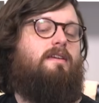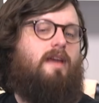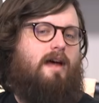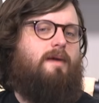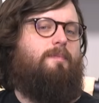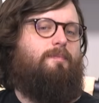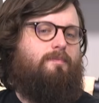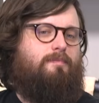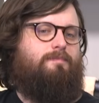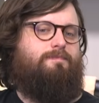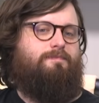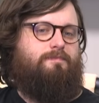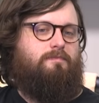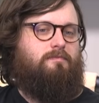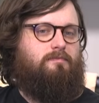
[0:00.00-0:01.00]

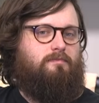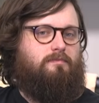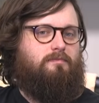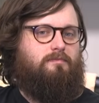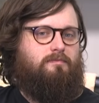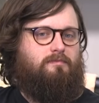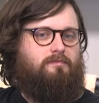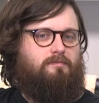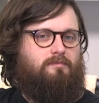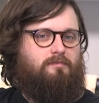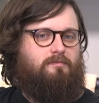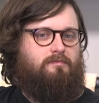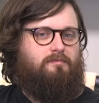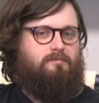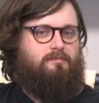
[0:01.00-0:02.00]

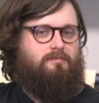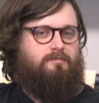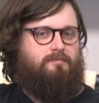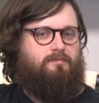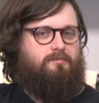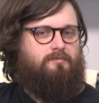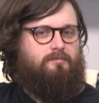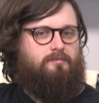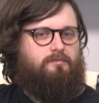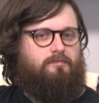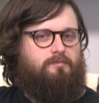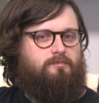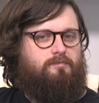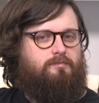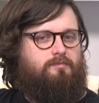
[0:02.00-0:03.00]

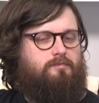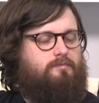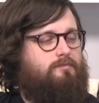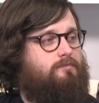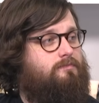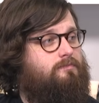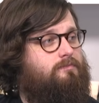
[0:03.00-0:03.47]
This person isn't speaking.